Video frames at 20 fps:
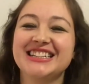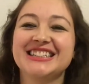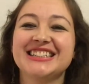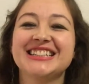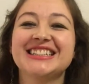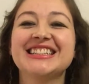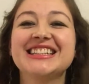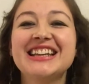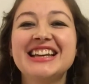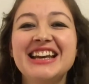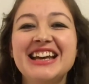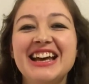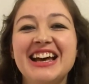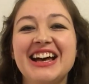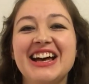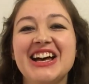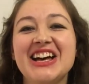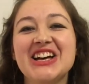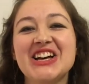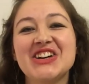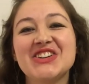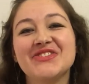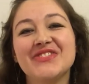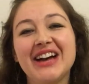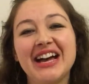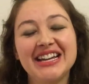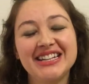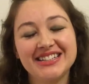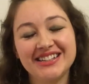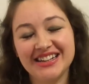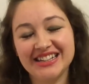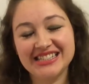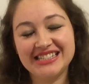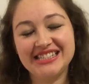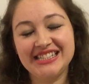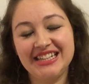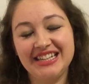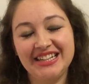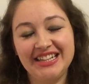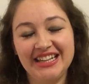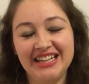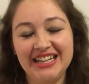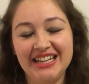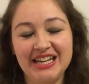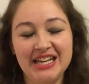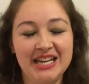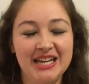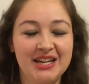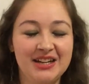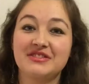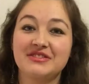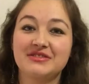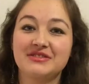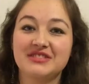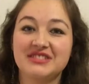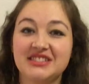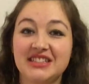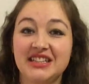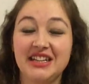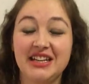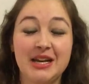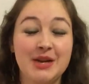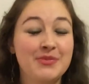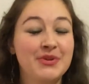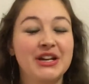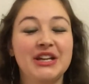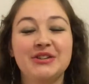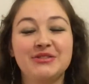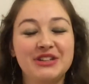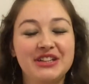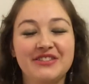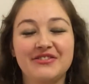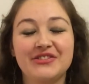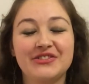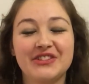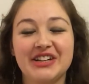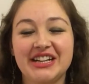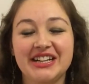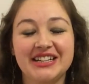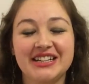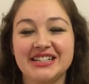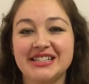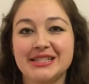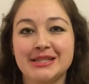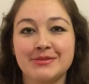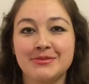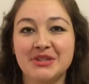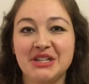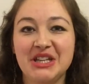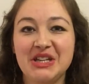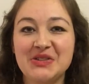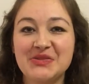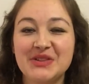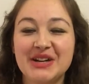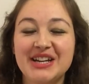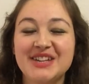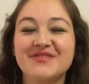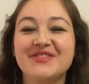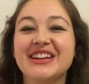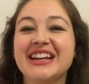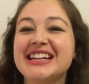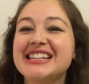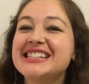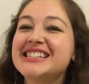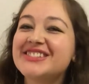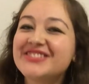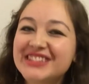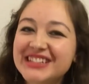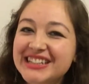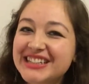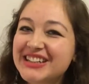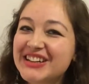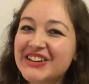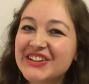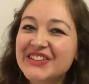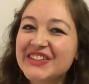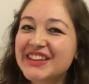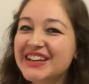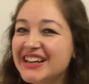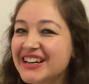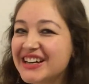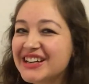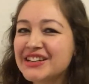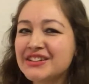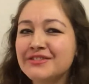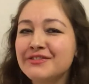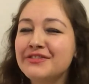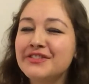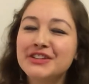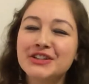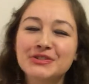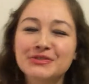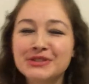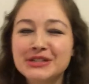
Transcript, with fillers: um, I did not see any, and, and I probably wouldn't even recognize them anyway, but I still want to go there and feel